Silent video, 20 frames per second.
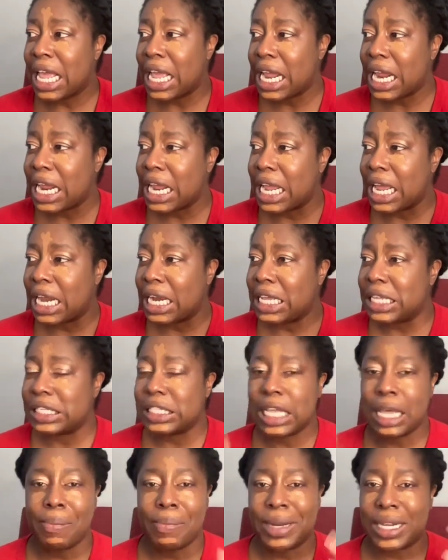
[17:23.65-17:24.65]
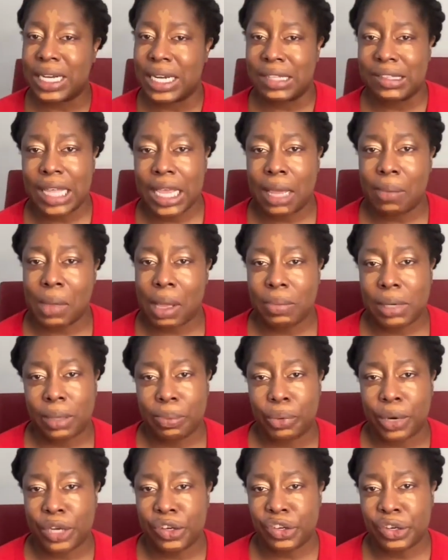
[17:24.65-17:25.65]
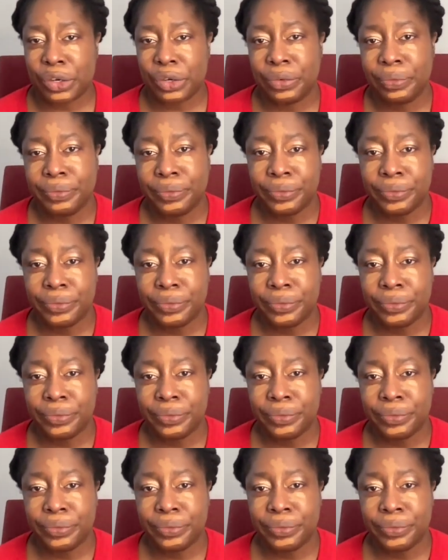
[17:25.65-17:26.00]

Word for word: and is coming in and taking my blood pressure.